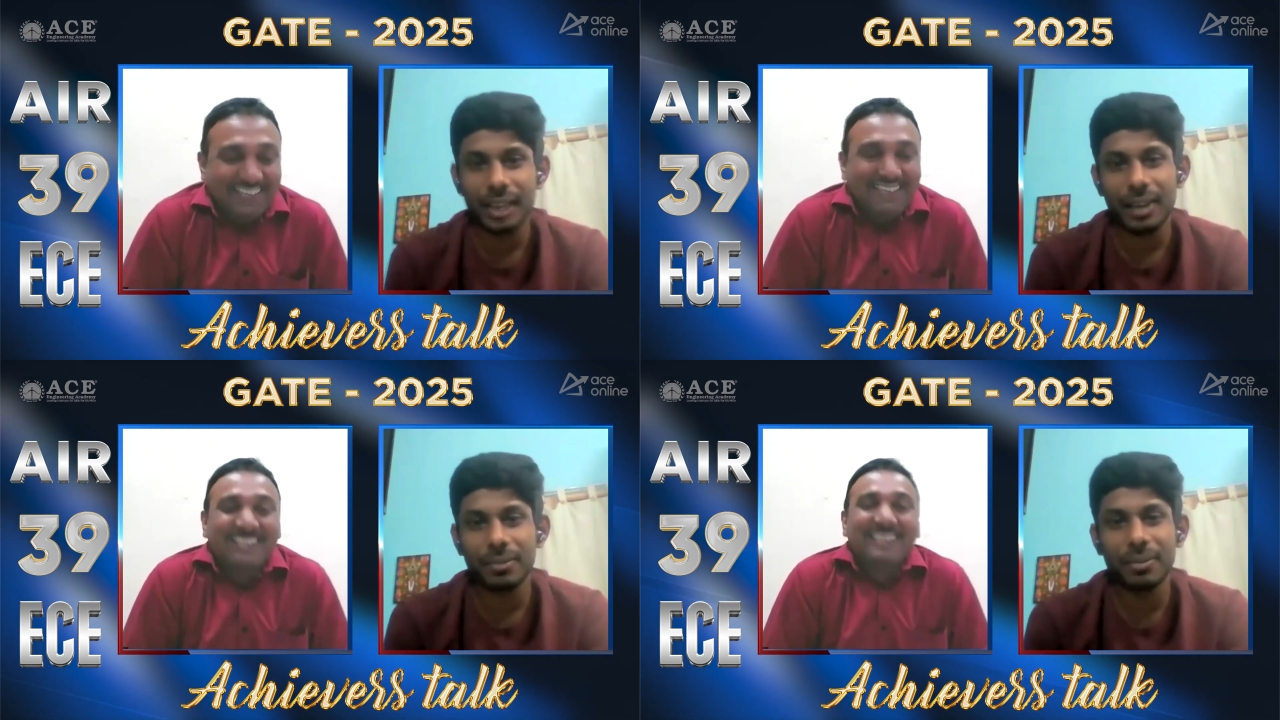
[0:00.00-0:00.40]
Speaker 1: So
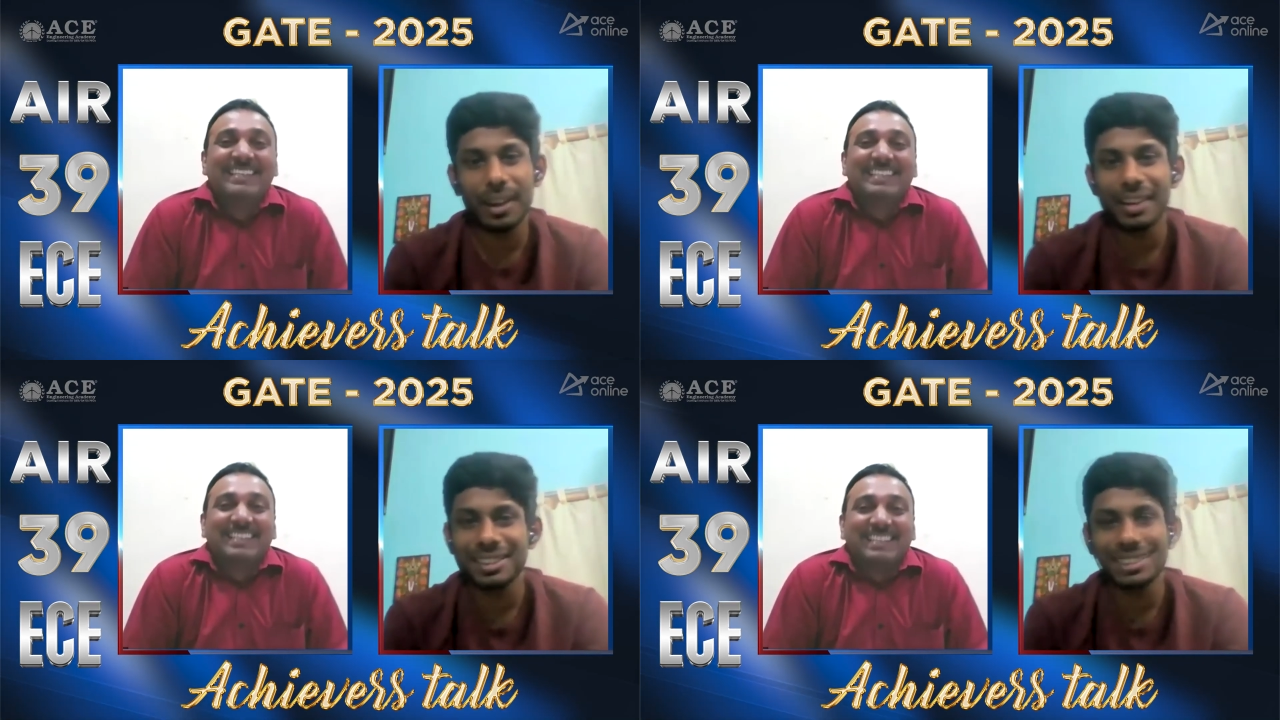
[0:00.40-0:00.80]
at
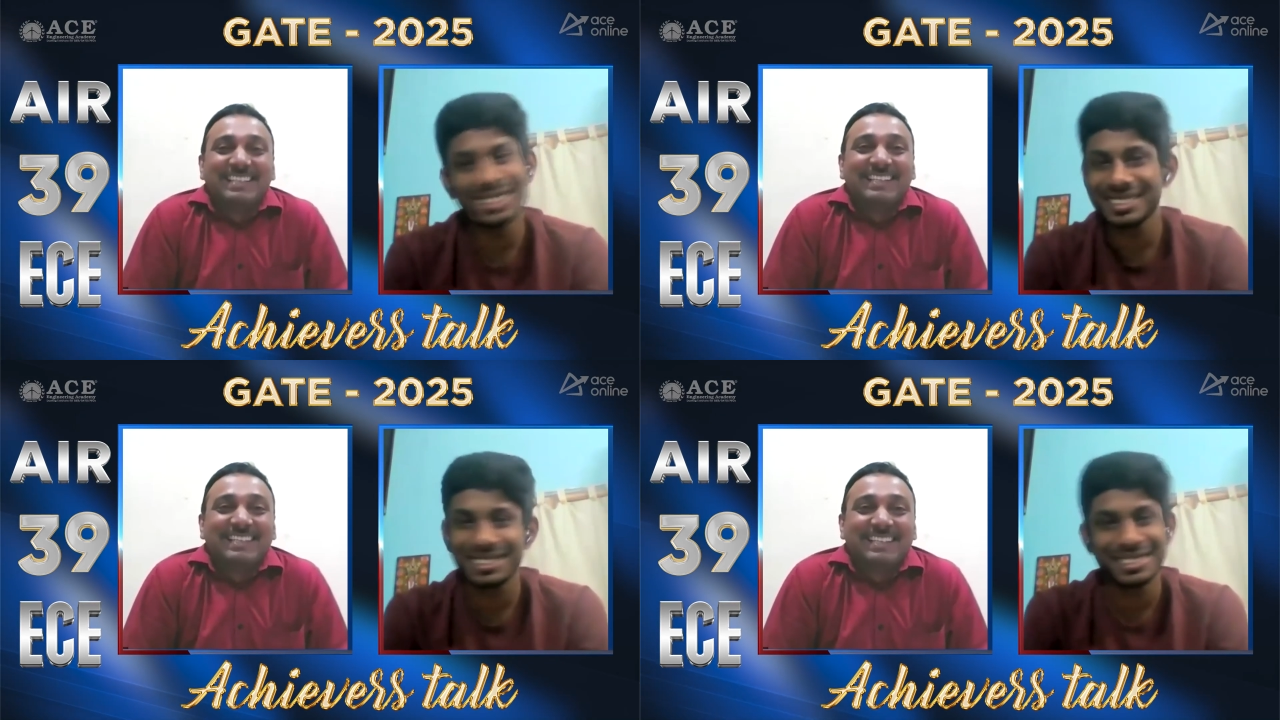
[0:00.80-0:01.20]
5 hours,
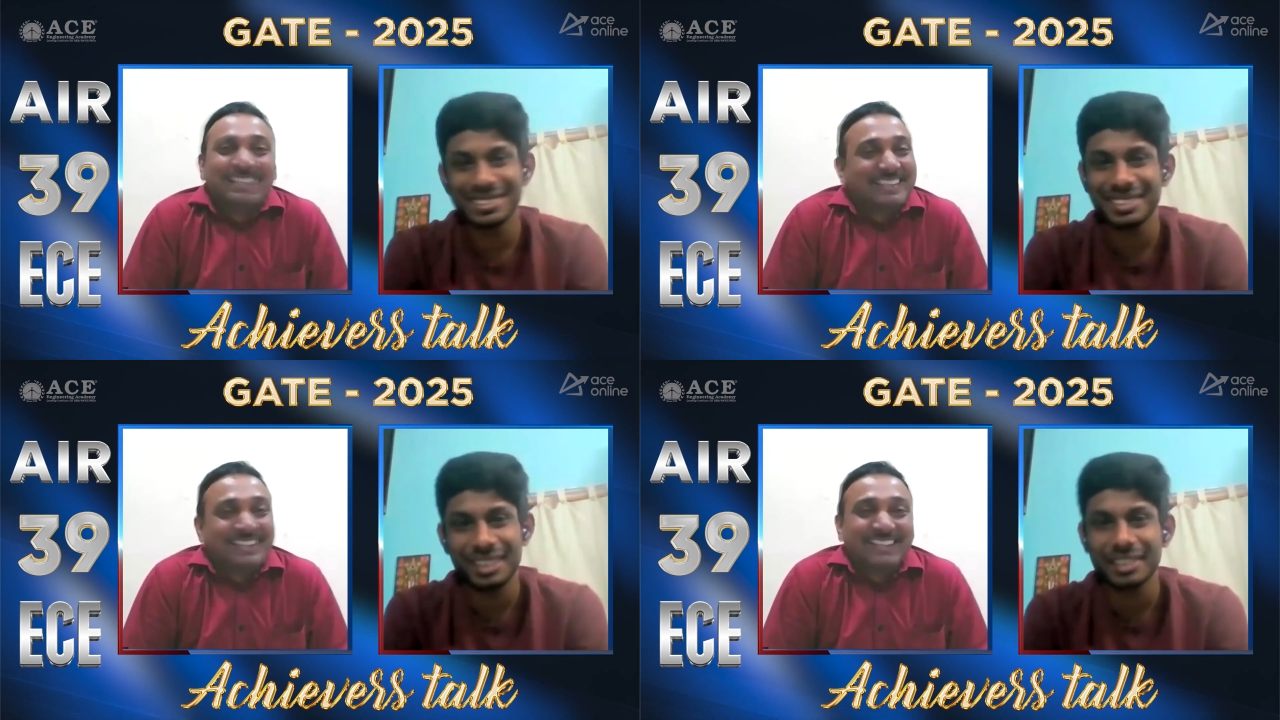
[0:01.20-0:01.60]

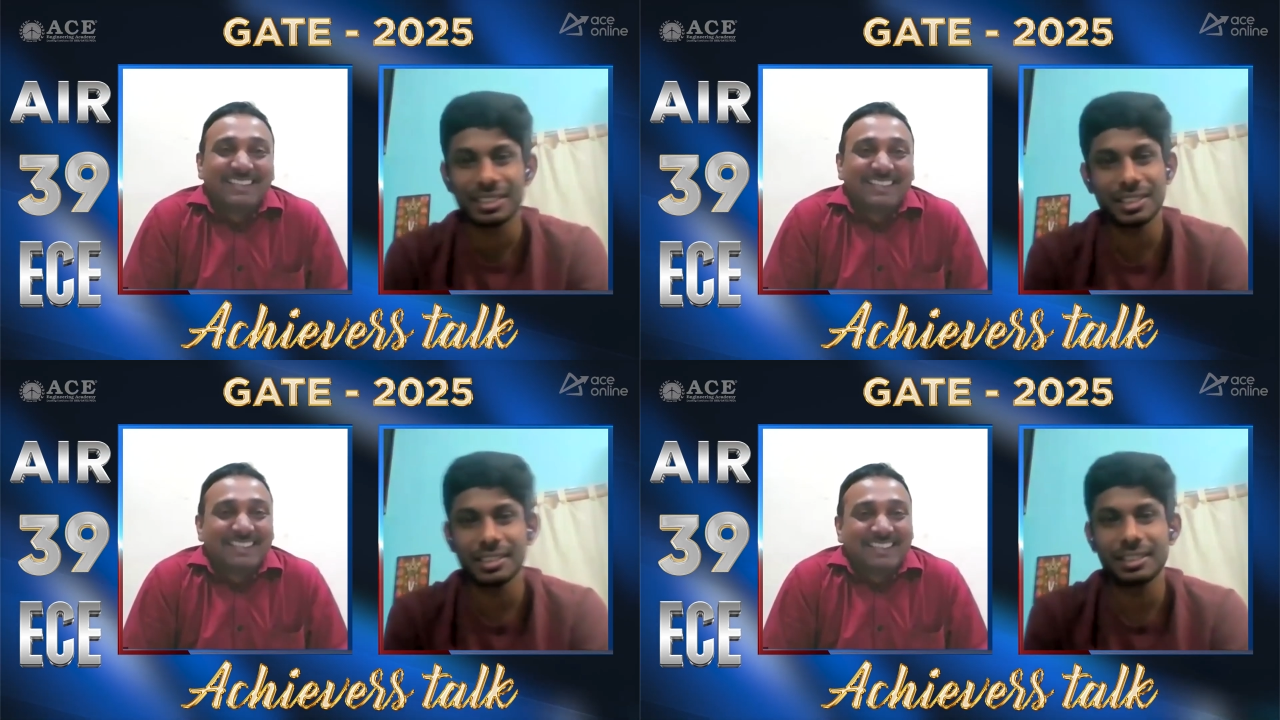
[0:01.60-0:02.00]
like
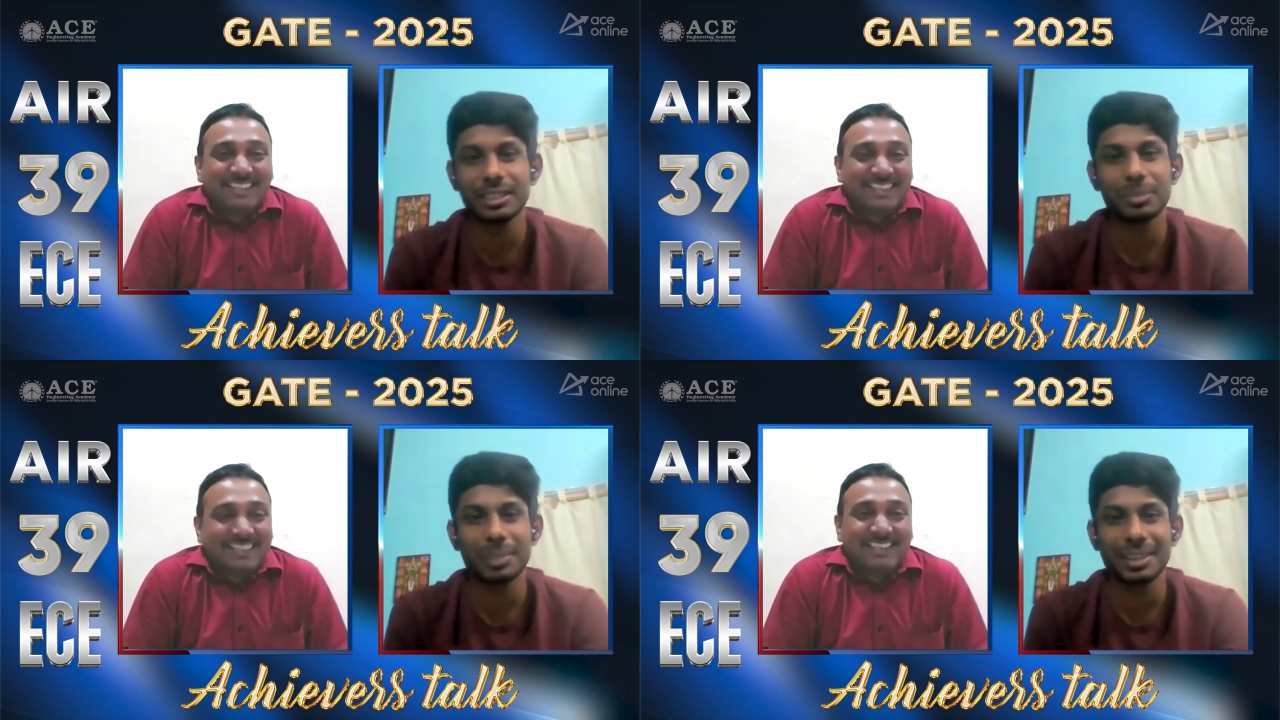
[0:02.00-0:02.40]

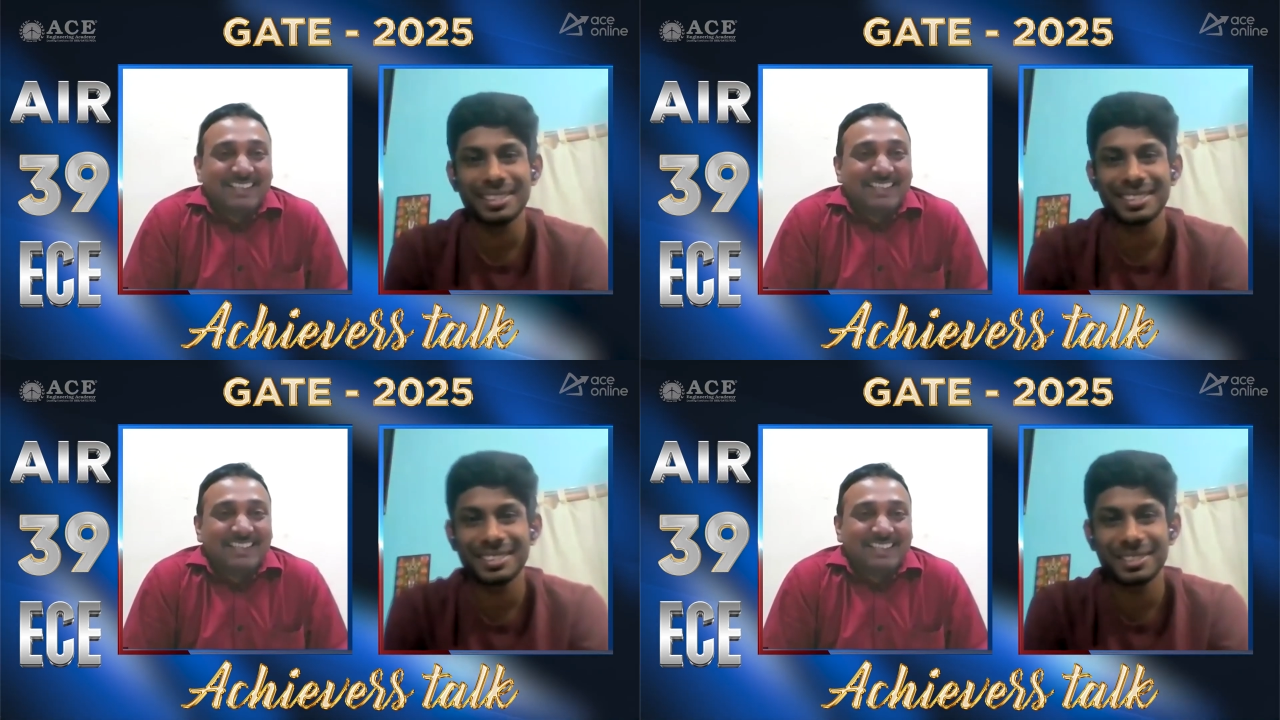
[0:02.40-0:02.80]
discipline.
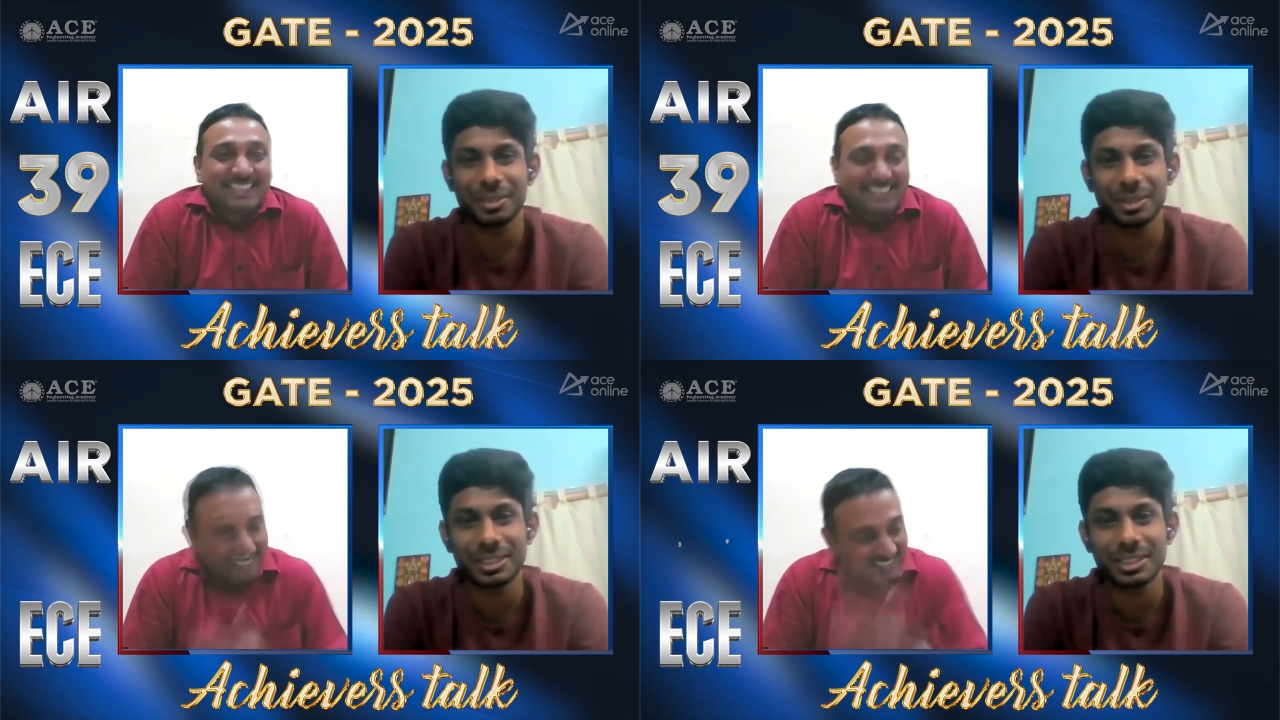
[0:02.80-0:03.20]

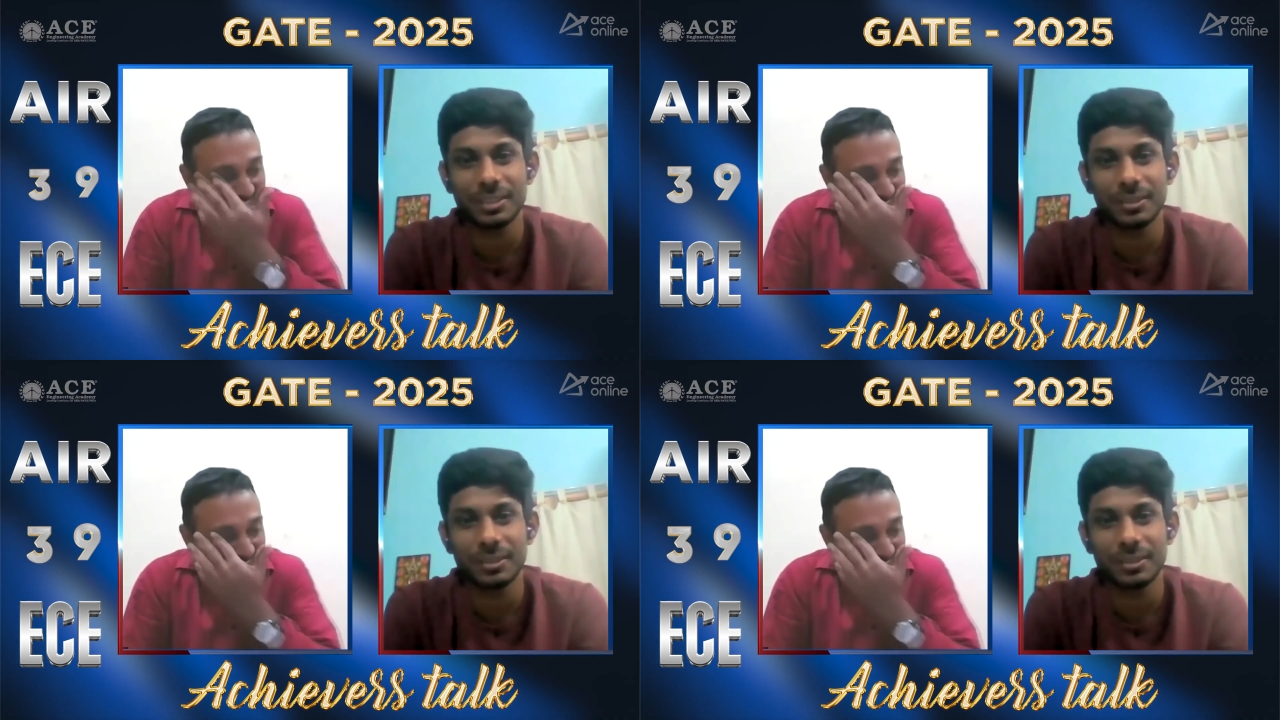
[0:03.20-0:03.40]
Okay,